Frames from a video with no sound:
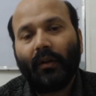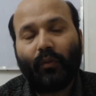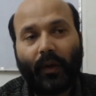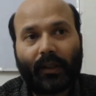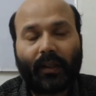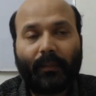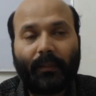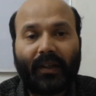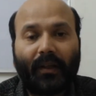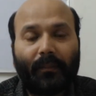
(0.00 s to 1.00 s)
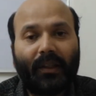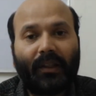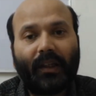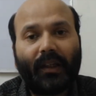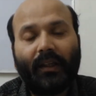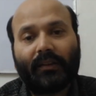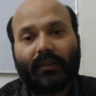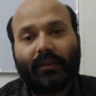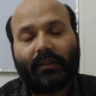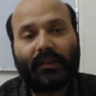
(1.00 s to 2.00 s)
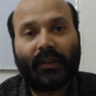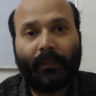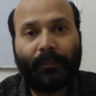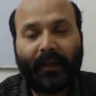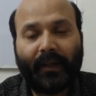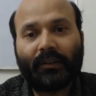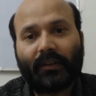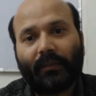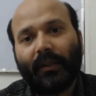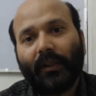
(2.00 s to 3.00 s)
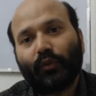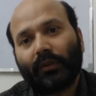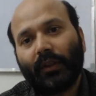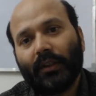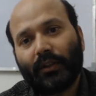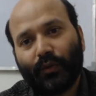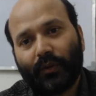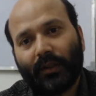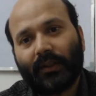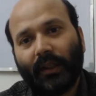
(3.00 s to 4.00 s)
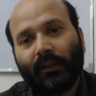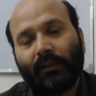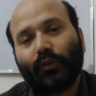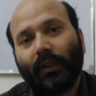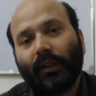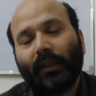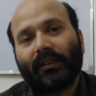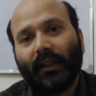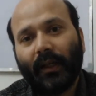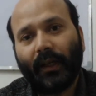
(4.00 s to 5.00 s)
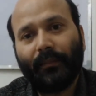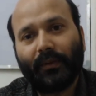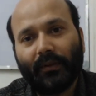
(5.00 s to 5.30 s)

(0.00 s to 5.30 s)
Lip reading: what are the fundamental significance of the social institutions and social cultural life,